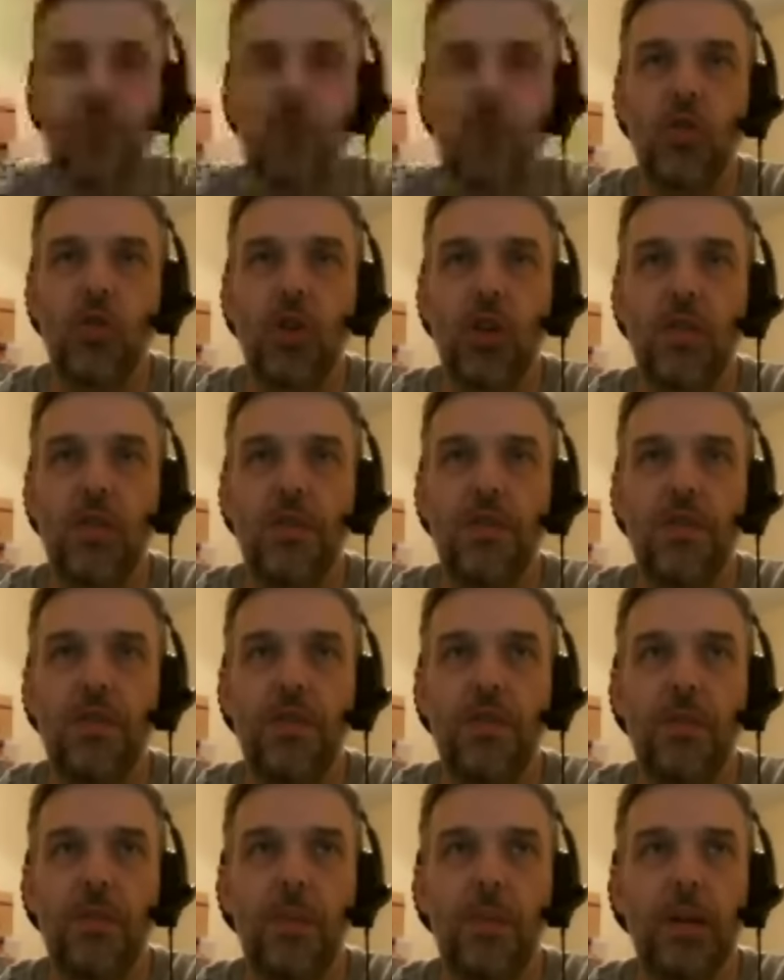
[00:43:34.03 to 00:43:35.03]
some
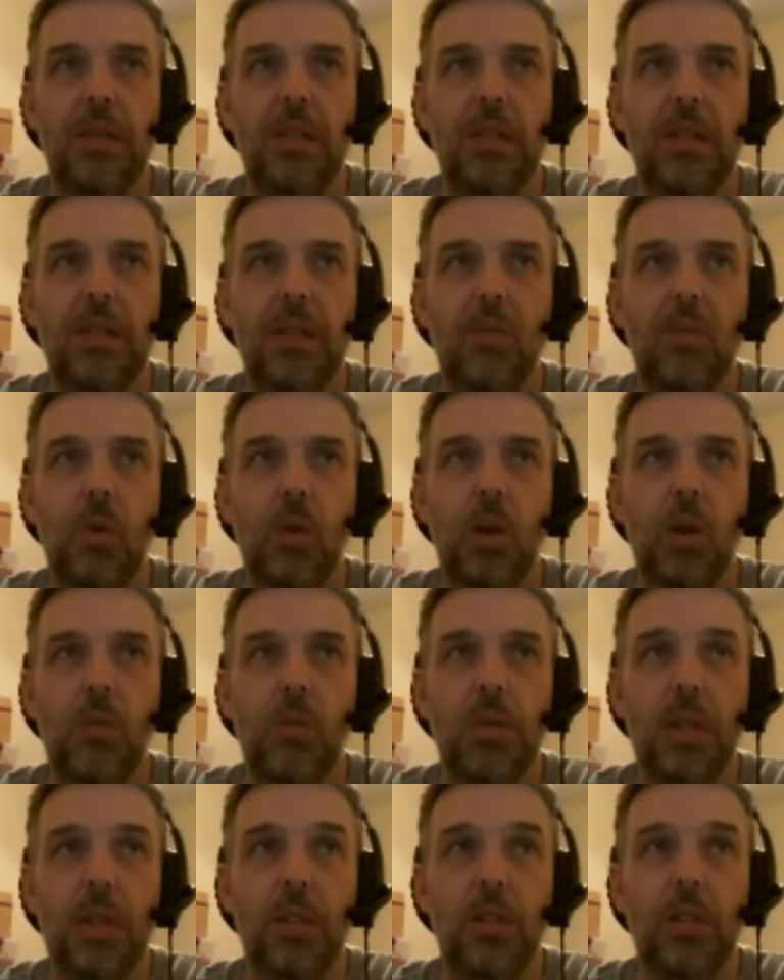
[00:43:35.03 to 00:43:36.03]
grief, but uh, we'll
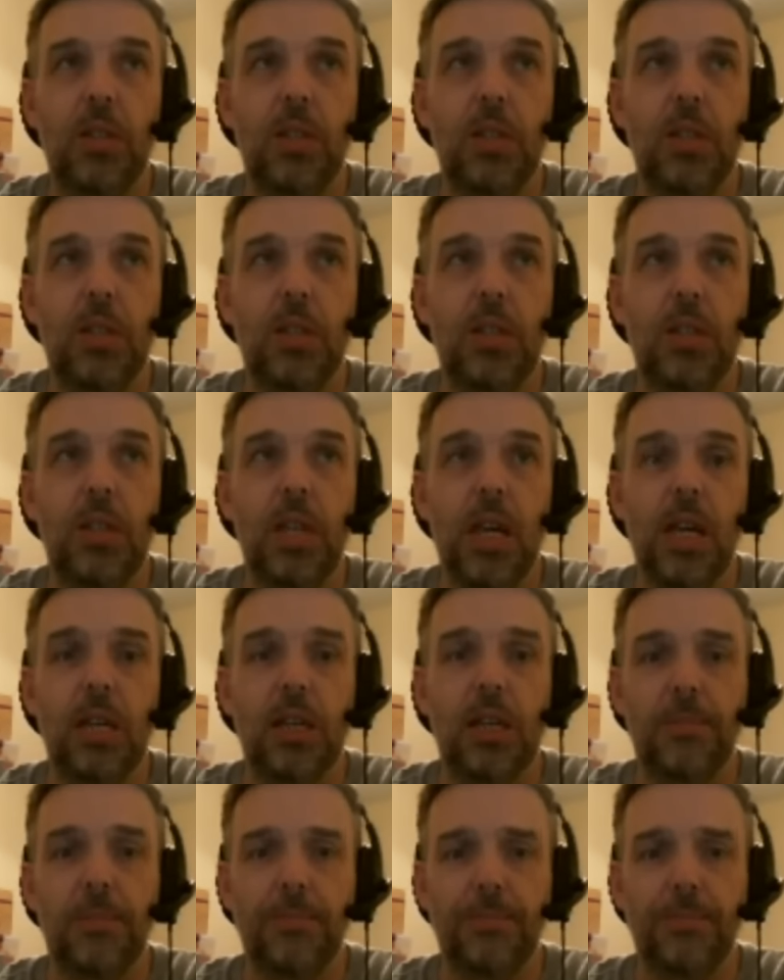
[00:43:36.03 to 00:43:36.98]
come to that in just a second.